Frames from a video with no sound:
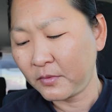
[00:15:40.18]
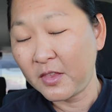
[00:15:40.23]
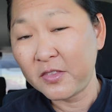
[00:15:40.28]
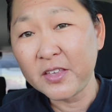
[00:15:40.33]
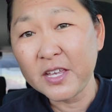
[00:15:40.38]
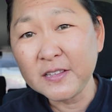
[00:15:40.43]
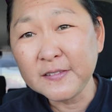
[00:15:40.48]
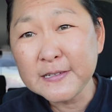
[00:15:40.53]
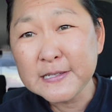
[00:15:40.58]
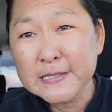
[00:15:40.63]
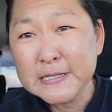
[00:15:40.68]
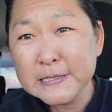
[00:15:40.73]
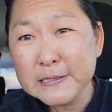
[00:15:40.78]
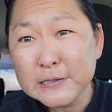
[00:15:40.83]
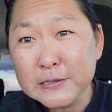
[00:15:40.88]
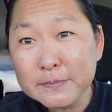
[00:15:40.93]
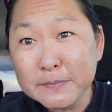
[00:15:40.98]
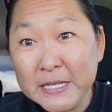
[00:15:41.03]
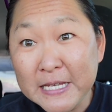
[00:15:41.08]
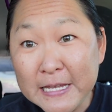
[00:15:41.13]
they
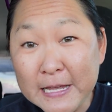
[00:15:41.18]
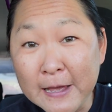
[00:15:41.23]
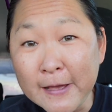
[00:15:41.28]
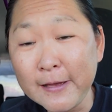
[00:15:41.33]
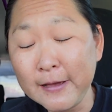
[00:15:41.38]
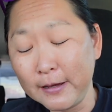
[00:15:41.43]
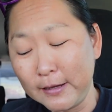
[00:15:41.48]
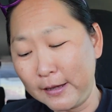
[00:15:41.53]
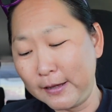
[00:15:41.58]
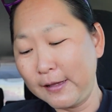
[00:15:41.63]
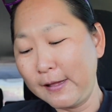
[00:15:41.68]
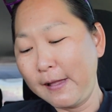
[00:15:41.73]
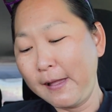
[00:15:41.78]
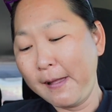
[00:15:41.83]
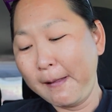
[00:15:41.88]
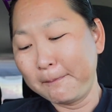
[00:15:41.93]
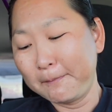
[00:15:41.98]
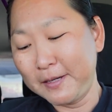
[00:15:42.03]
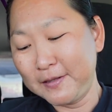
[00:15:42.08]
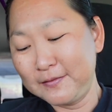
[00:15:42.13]
listened to me,
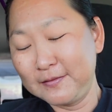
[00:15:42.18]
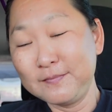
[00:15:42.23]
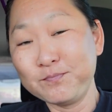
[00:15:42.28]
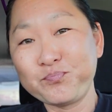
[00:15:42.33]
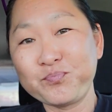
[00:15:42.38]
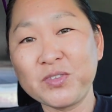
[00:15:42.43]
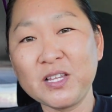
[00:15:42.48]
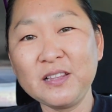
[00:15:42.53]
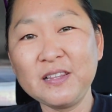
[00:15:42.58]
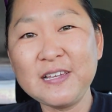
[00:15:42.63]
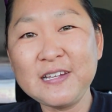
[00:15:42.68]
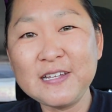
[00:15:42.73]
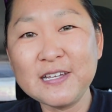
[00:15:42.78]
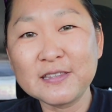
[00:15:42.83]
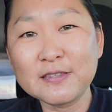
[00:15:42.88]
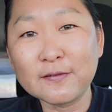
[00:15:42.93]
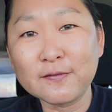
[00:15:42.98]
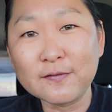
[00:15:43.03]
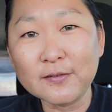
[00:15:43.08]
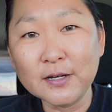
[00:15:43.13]
but the lady
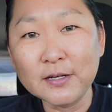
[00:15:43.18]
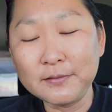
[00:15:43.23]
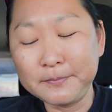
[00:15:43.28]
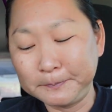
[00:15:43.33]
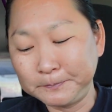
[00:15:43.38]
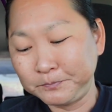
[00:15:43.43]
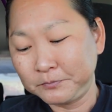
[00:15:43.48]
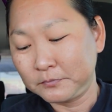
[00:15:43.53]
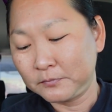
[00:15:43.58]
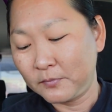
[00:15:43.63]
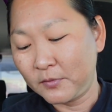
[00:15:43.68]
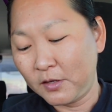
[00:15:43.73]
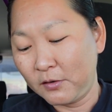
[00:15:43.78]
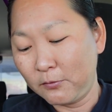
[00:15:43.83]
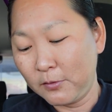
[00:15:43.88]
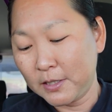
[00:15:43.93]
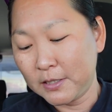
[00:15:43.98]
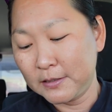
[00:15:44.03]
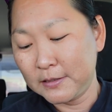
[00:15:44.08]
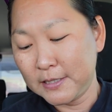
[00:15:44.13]
at the front
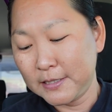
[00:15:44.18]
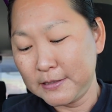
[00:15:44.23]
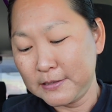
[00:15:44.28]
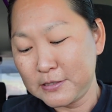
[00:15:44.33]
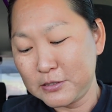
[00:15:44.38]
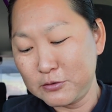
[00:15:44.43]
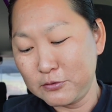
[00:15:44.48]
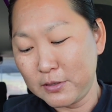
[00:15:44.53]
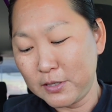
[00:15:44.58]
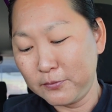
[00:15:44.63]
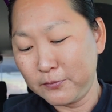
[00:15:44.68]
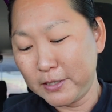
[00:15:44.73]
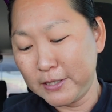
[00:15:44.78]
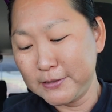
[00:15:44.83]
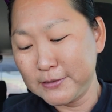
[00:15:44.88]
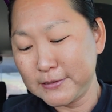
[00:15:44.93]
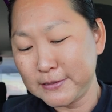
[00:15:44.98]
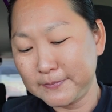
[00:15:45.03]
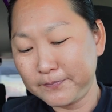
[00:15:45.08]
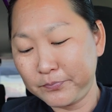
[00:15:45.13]
recognized who I
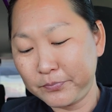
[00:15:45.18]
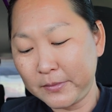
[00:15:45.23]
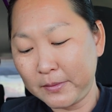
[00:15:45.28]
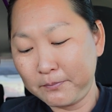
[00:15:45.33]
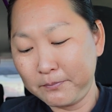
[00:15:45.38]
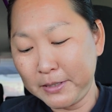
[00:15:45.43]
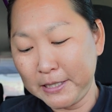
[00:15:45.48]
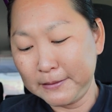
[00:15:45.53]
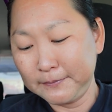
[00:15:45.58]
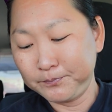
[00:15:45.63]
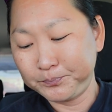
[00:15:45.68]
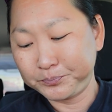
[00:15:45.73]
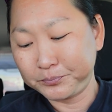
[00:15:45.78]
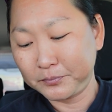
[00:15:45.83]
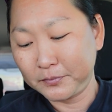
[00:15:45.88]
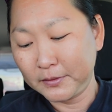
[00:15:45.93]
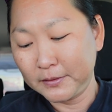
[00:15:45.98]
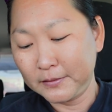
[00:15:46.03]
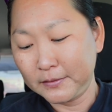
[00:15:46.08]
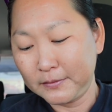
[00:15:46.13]
was. But
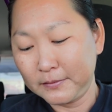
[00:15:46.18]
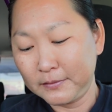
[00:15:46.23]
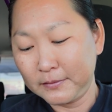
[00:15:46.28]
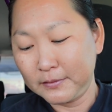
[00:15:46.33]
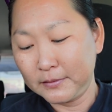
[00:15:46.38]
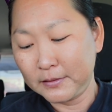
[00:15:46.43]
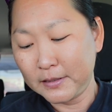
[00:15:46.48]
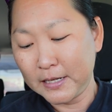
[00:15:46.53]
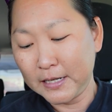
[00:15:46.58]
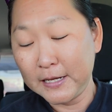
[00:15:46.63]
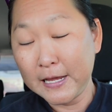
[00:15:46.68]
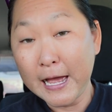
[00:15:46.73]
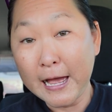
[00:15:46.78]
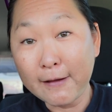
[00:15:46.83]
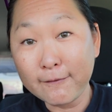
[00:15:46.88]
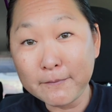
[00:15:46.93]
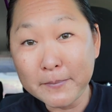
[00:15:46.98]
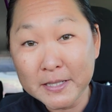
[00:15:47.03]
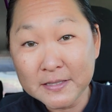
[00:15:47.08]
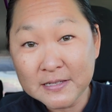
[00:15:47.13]
I
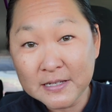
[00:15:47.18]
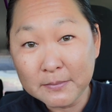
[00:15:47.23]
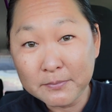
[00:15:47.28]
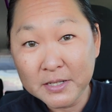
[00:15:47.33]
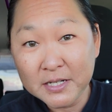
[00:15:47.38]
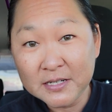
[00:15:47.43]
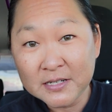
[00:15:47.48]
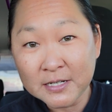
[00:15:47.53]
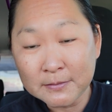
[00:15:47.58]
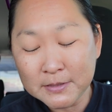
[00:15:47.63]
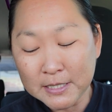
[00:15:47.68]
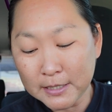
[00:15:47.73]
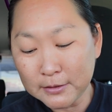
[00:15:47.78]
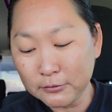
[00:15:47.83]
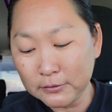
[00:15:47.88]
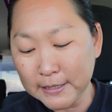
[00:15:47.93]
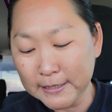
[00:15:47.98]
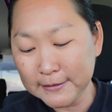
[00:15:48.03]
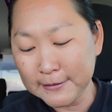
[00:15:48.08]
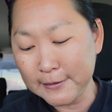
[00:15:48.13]
have said many times, I
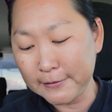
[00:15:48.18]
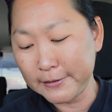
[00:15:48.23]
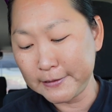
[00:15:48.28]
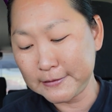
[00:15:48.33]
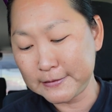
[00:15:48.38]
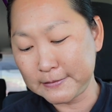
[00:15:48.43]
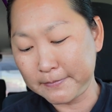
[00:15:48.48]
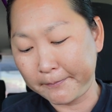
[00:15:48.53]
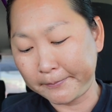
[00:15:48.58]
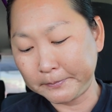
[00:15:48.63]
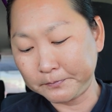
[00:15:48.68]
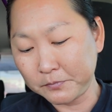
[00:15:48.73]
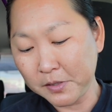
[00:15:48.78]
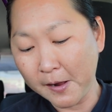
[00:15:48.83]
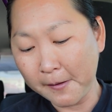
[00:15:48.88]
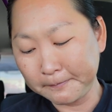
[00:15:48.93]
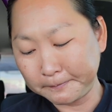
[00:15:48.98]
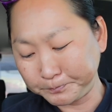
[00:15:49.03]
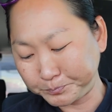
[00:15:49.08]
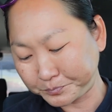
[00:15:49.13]
don't like carrots,
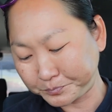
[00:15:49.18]
but